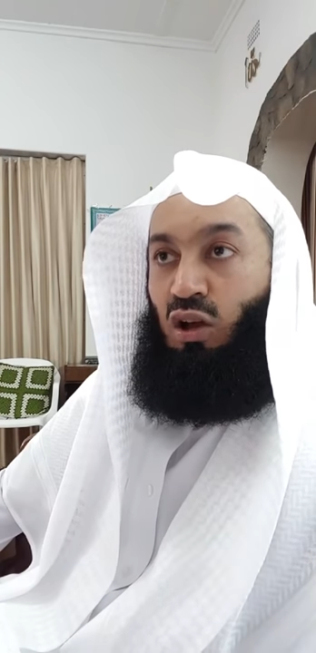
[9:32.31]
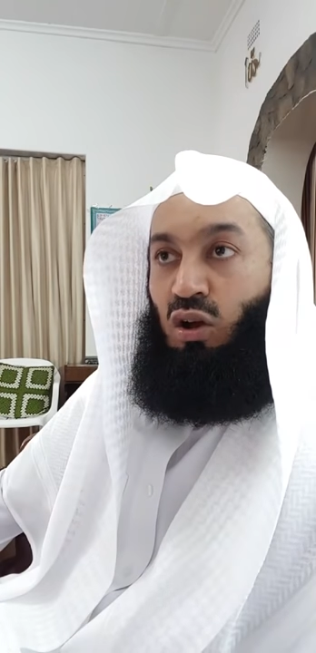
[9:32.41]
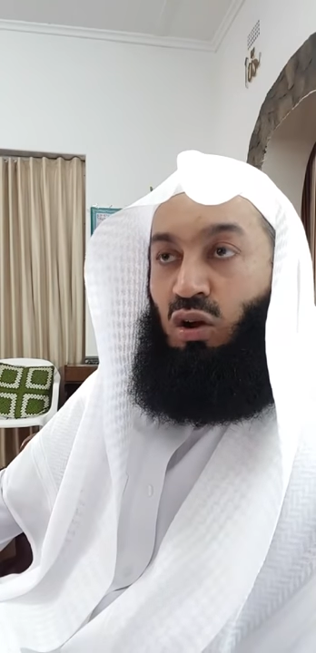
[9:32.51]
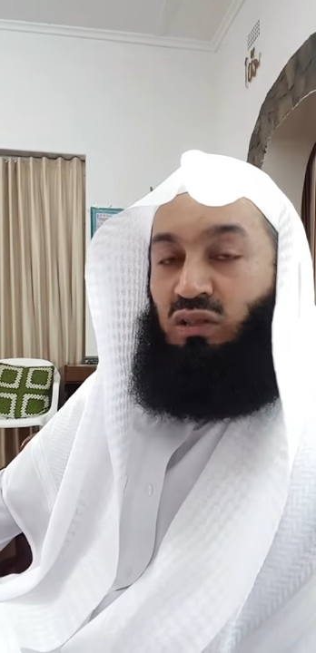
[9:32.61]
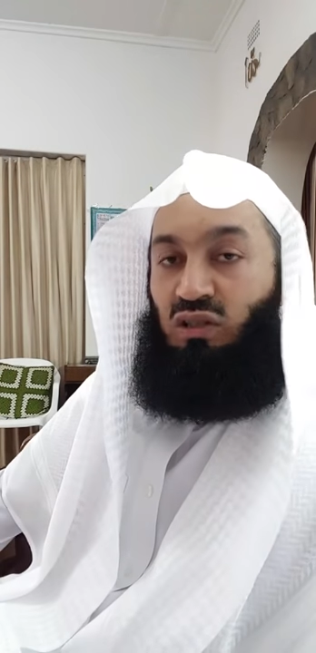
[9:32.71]

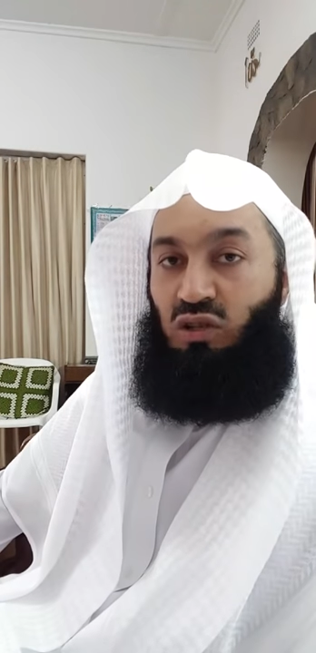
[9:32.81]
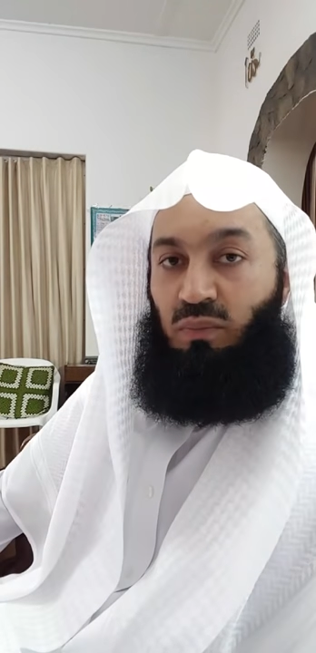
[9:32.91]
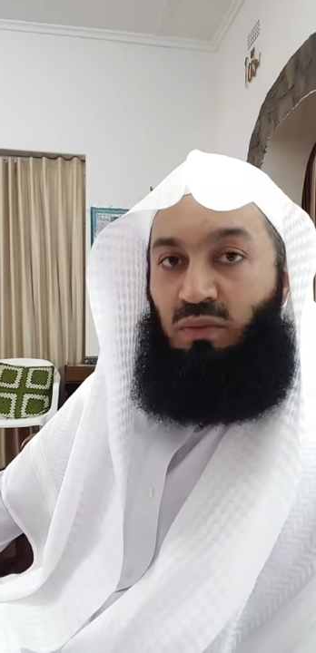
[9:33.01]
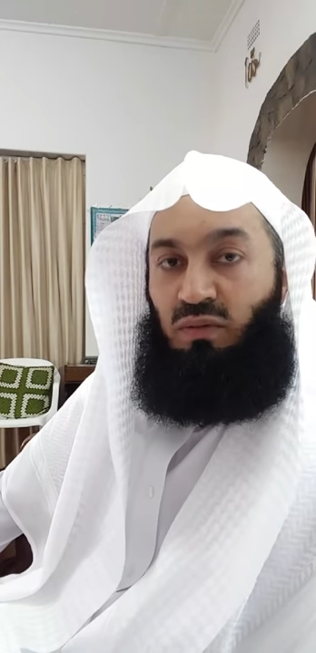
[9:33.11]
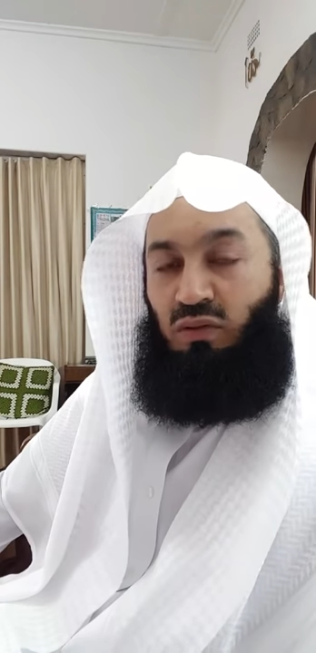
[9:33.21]
on a
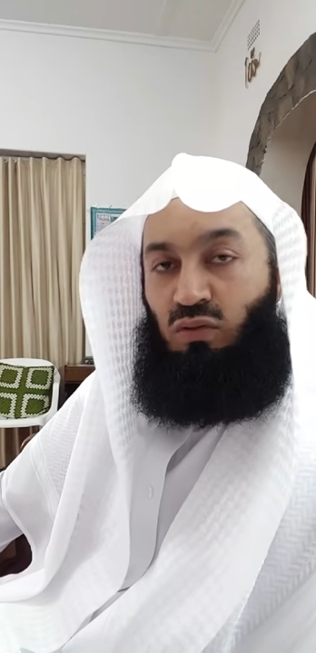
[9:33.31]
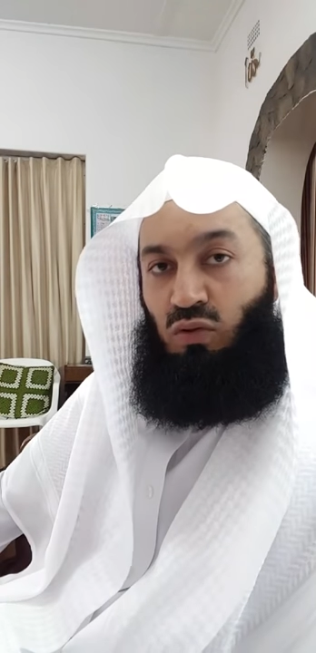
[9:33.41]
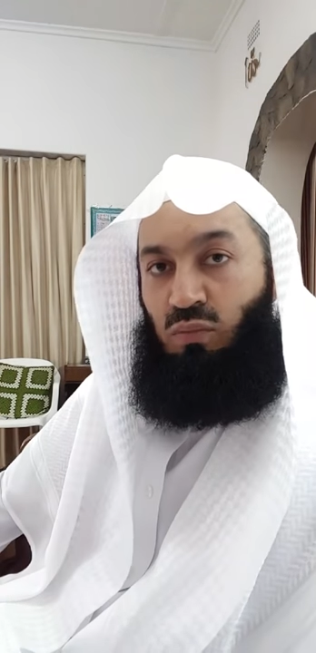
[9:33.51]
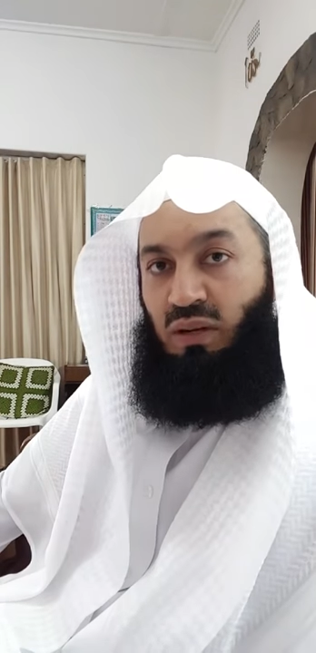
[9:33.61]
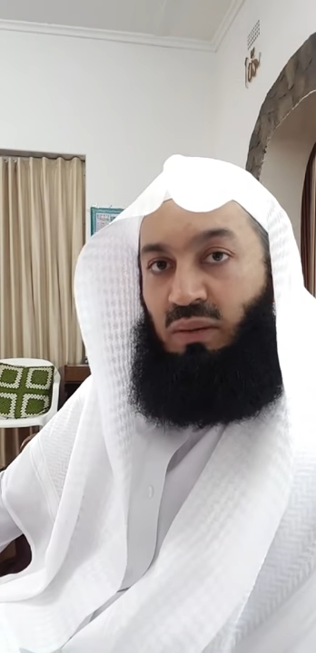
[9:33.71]
trip
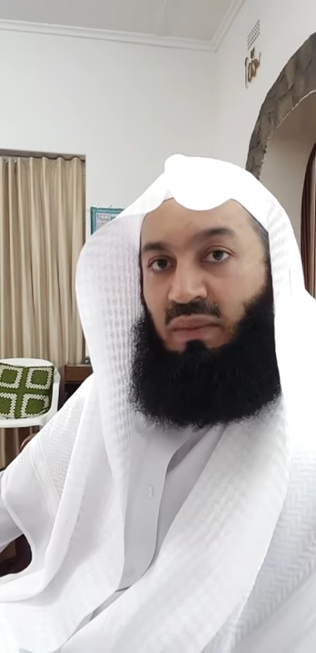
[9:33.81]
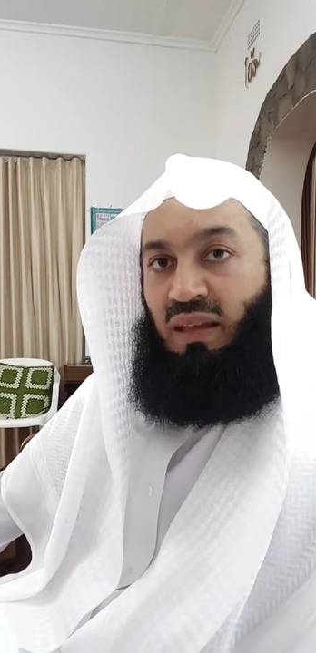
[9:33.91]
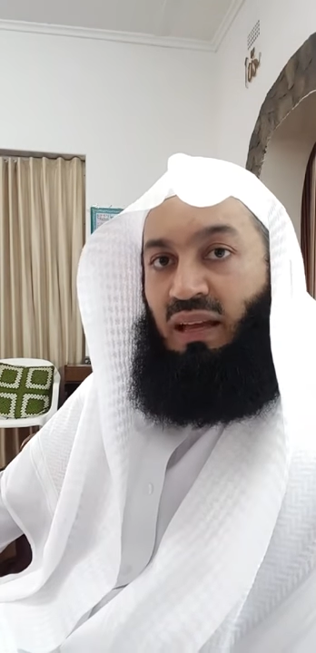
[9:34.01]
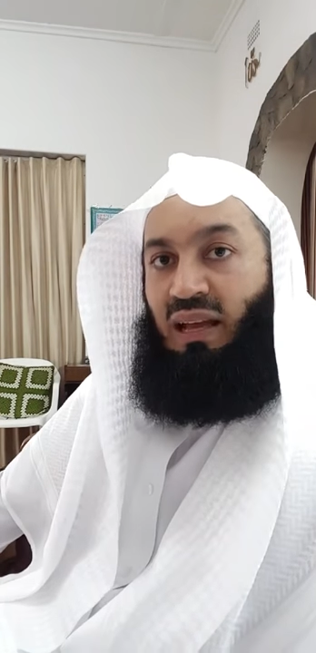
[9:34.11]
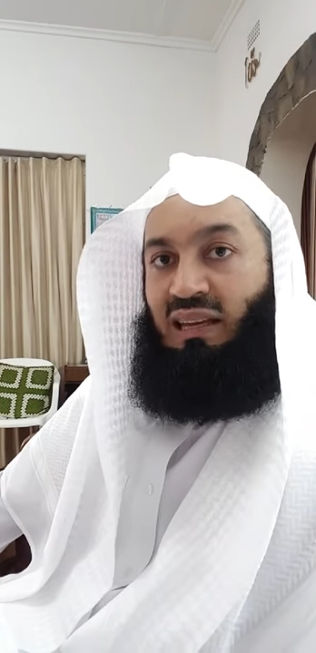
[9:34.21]
to Umrah,
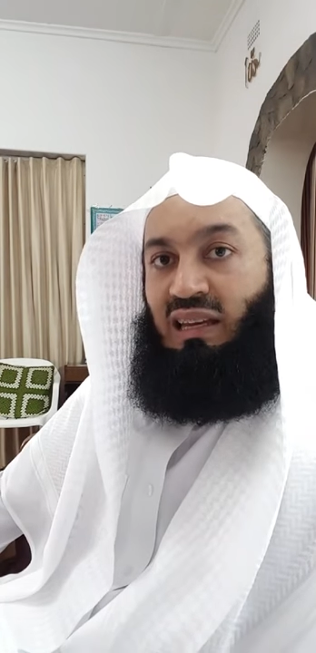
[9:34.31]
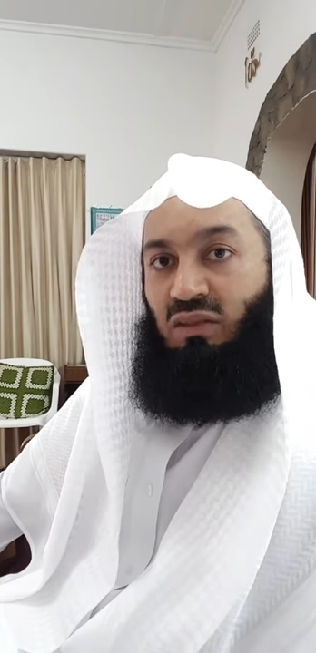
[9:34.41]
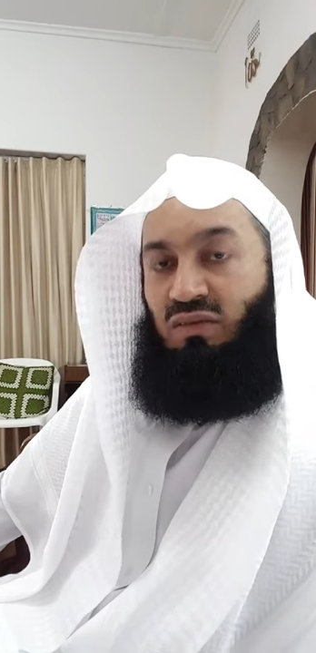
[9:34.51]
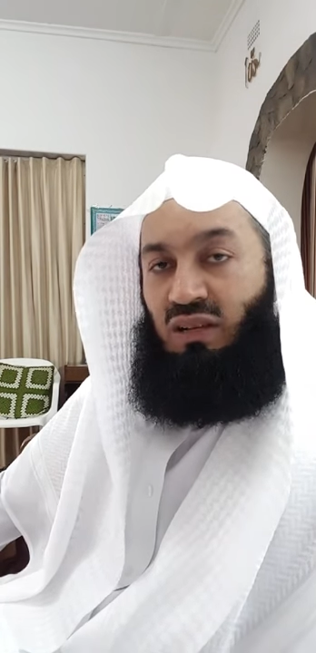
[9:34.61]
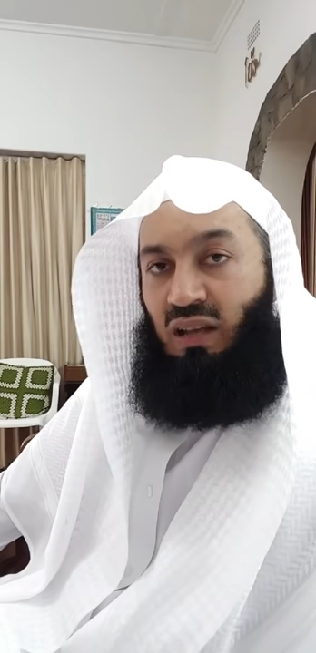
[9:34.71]
and he
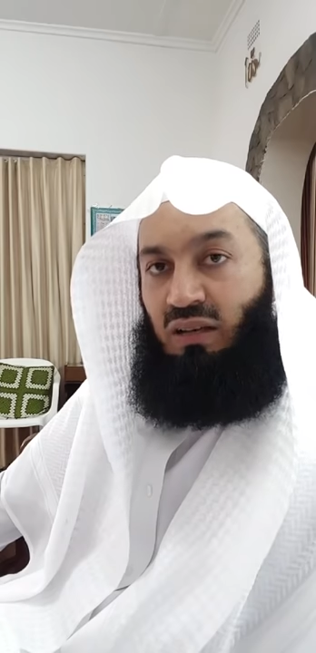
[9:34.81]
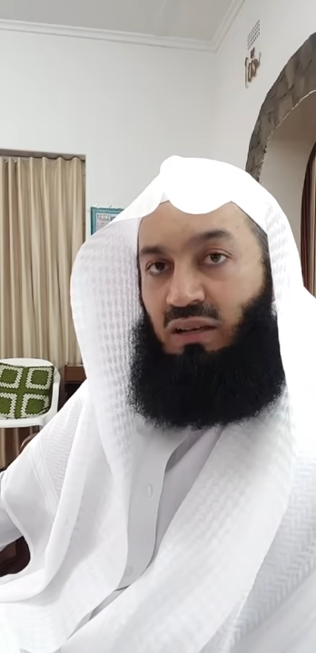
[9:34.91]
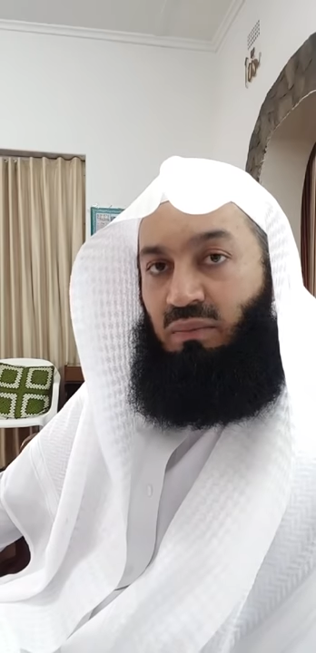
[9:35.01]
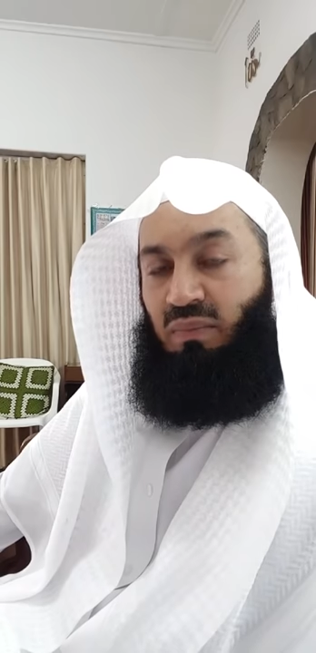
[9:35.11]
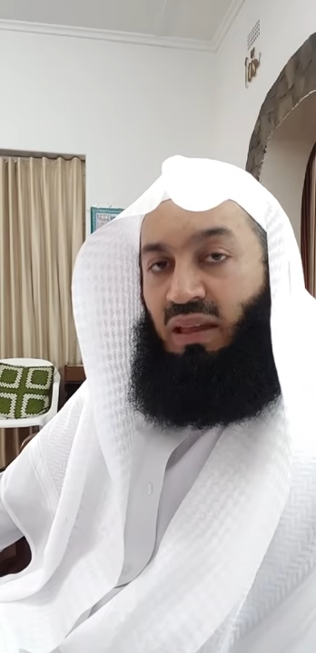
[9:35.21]
lives in
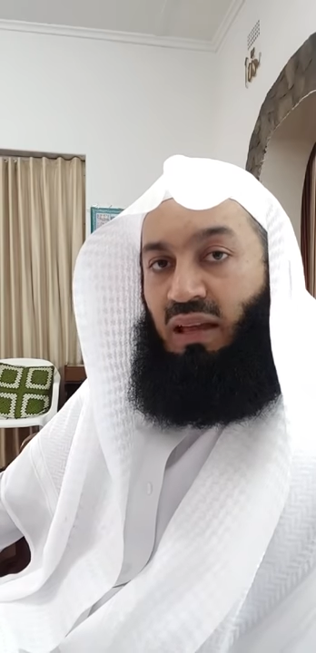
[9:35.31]
London.